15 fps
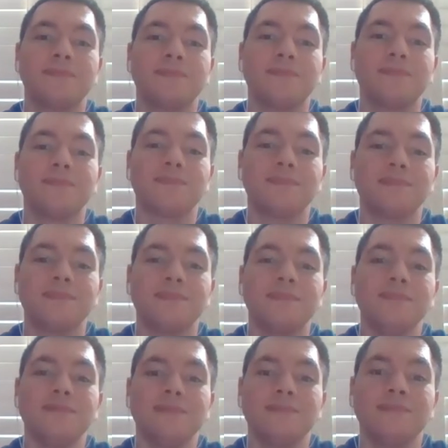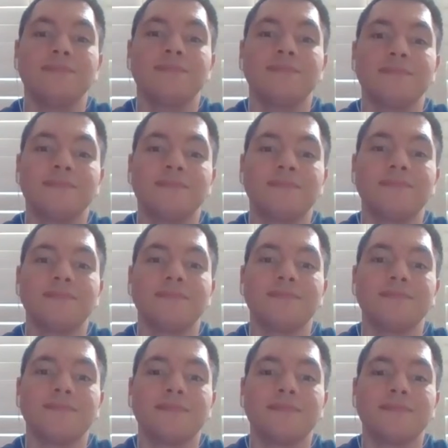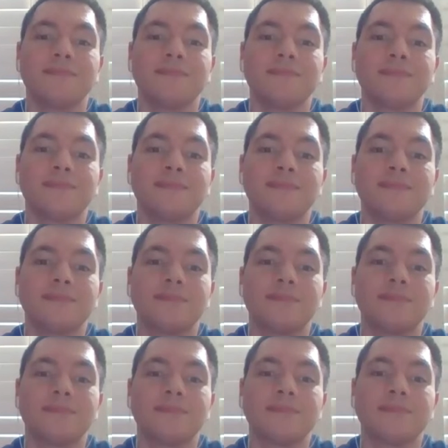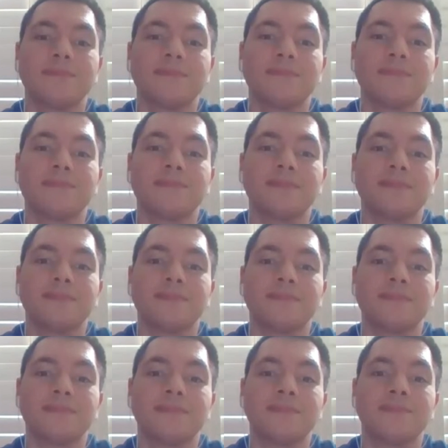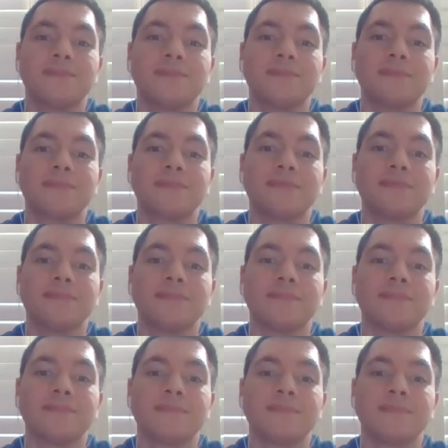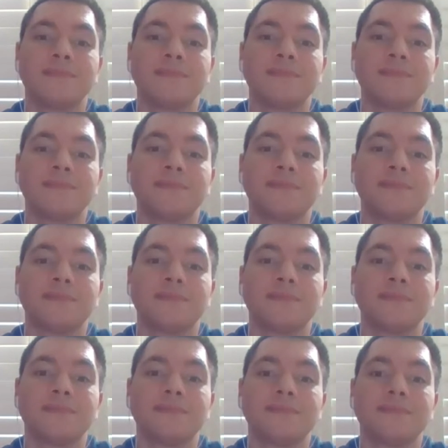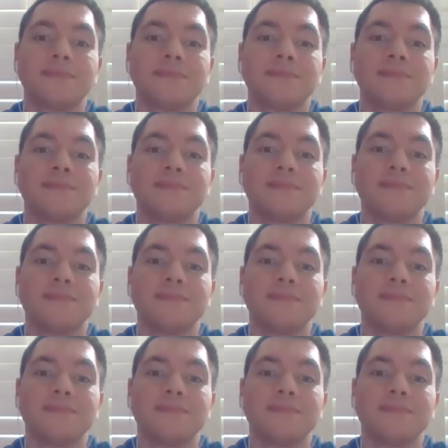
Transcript: (not speaking)